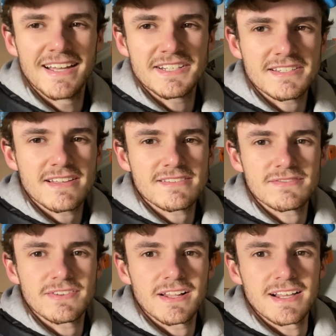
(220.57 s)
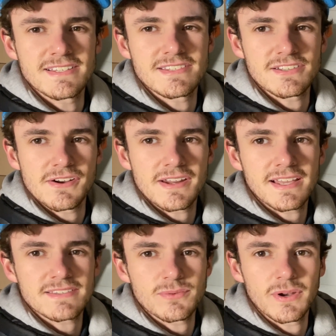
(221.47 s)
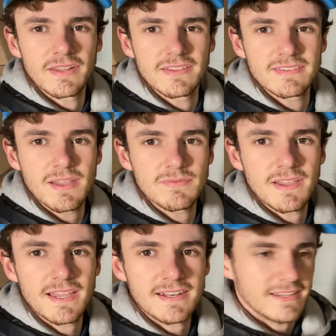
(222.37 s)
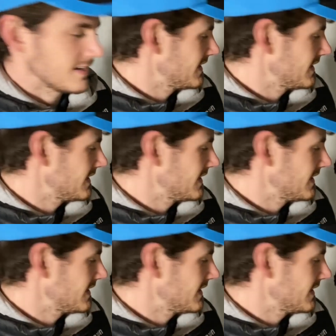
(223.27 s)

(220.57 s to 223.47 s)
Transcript: It just doesn't feel as sturdy as the one on the step van.